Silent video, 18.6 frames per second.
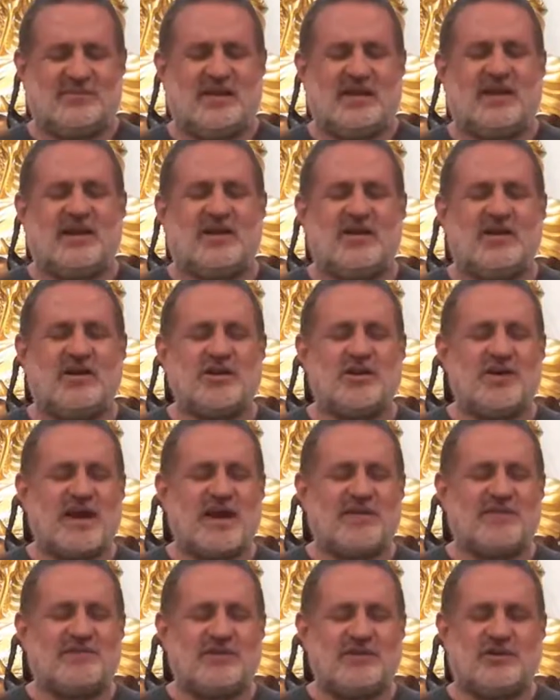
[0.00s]
And all you
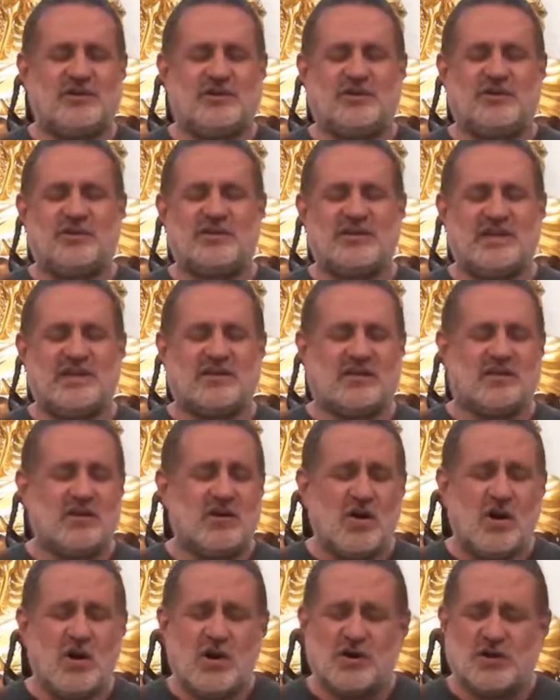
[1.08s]
have to do is either
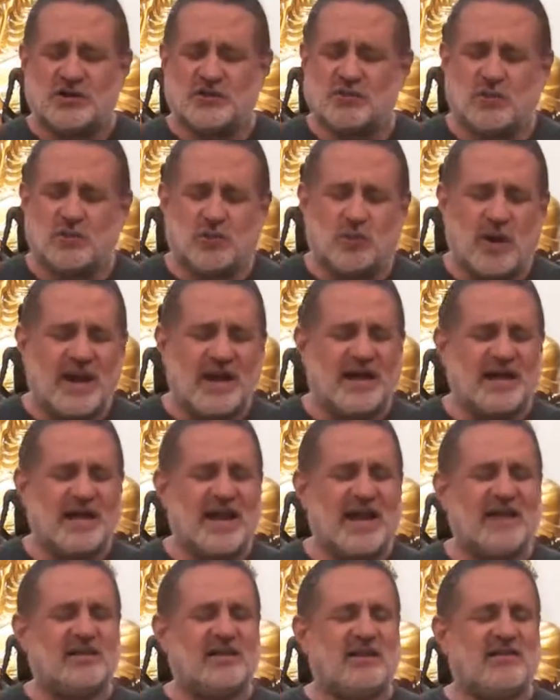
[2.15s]
just
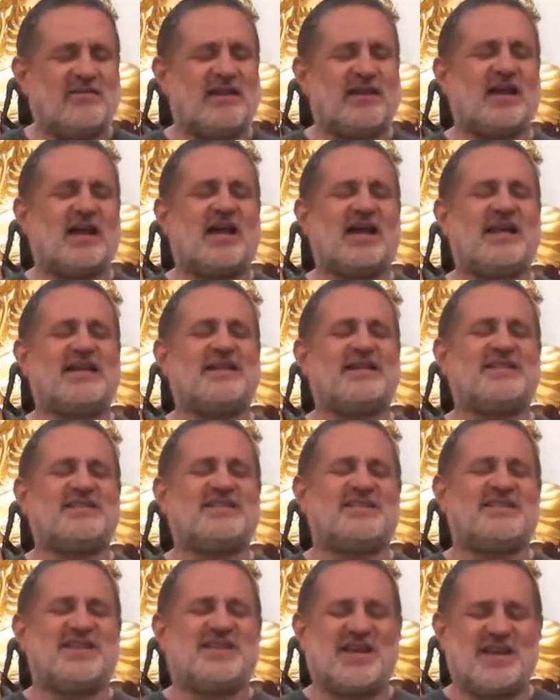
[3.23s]
radiate loving kindness
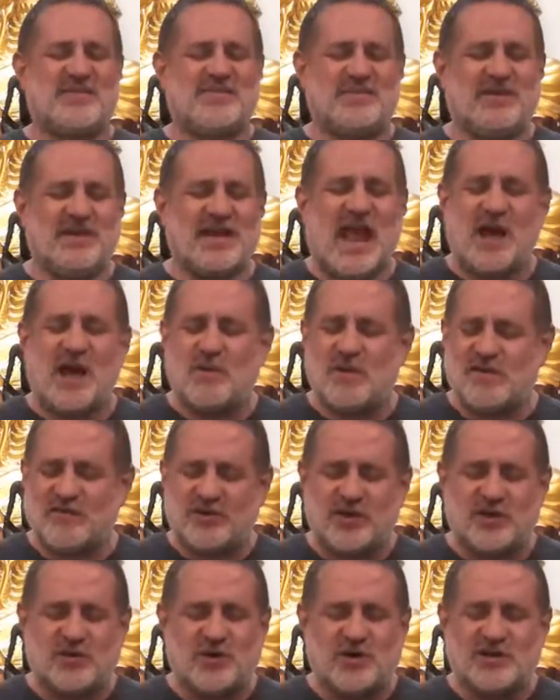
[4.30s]
to them, and however
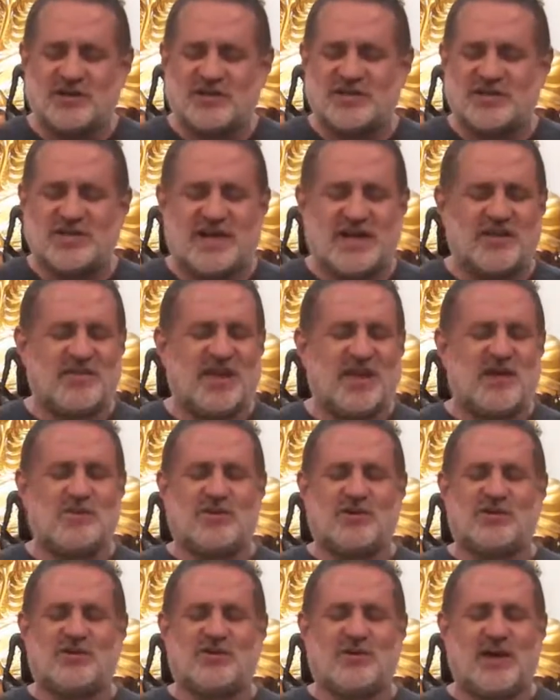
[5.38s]
you understand that
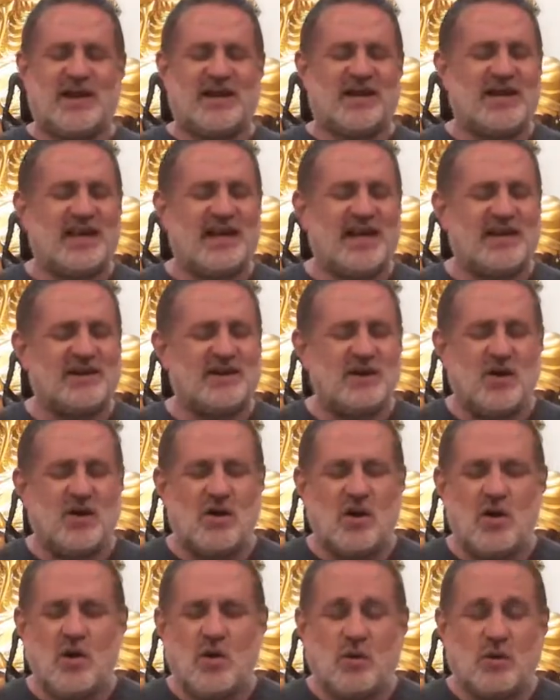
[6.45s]
word radiate,
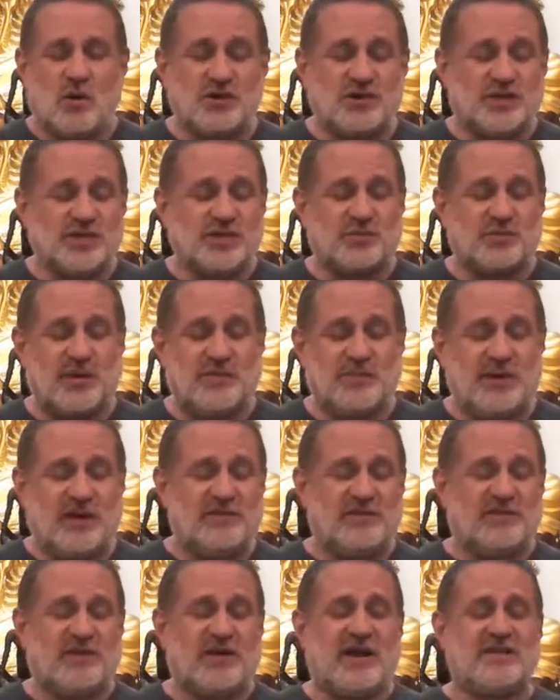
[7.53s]
or just repeat
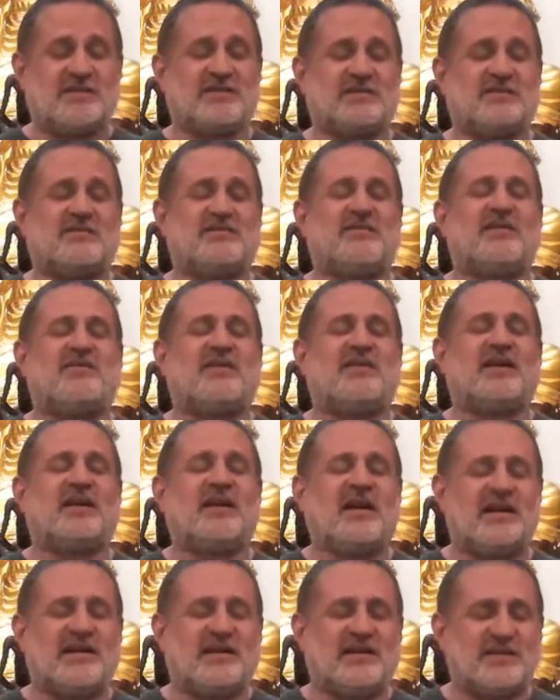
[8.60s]
phrases of loving
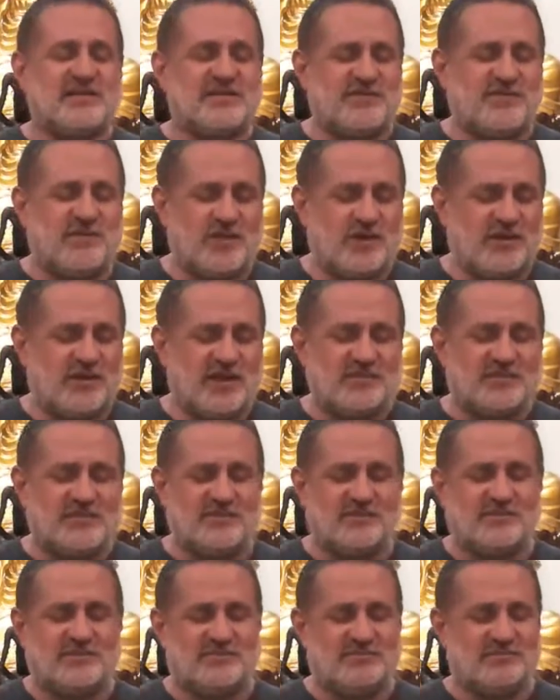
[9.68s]
kindness for them.
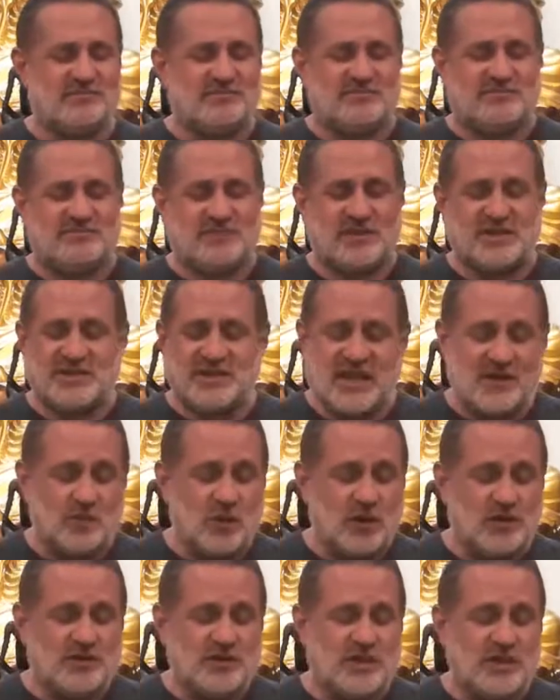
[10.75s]
The same
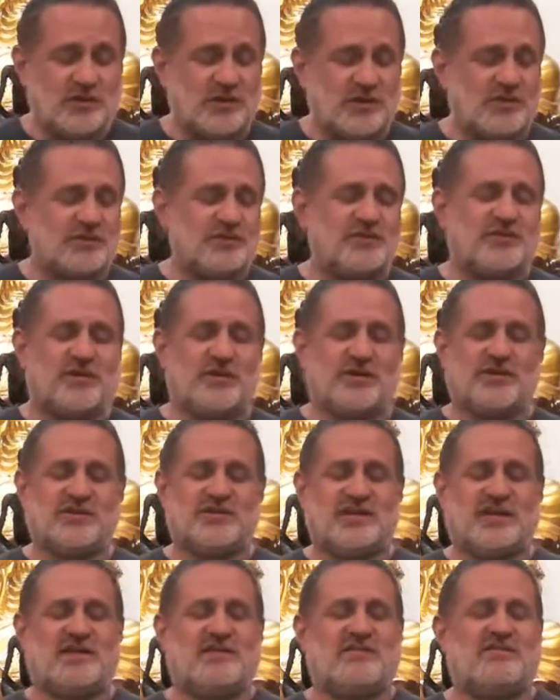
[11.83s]
ones you used for
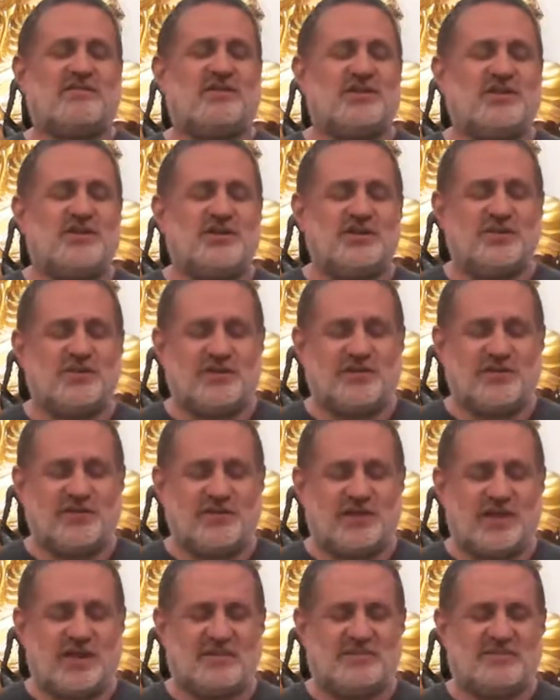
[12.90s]
yourself, you can do it for
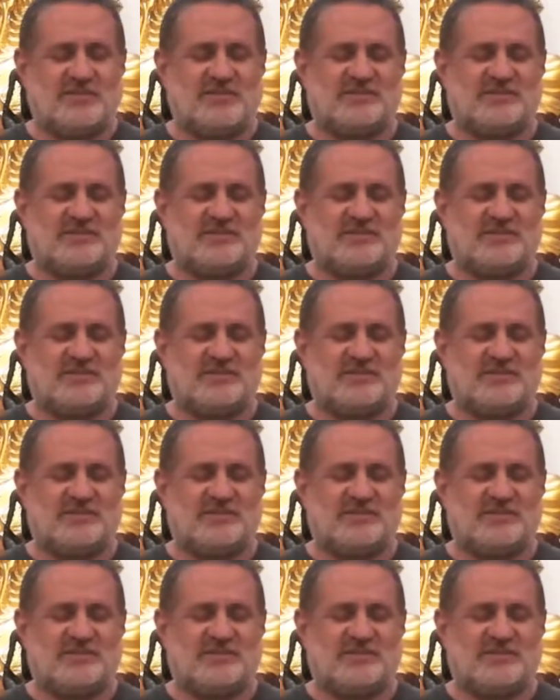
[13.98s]
them.